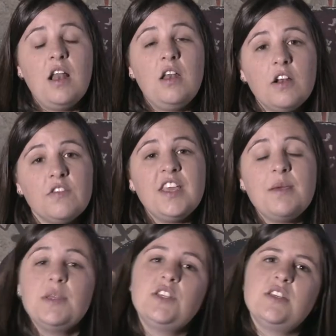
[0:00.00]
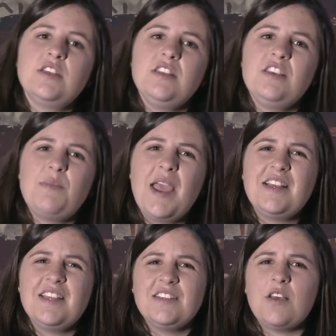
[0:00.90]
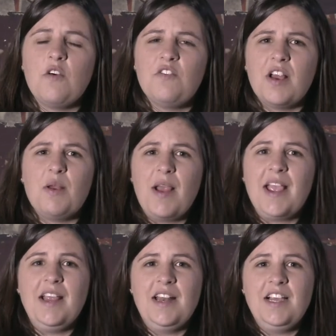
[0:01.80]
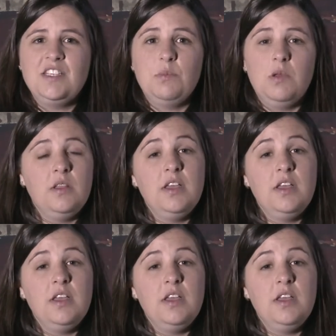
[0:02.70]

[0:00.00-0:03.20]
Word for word: A lot of the images in these paintings are very recognisable.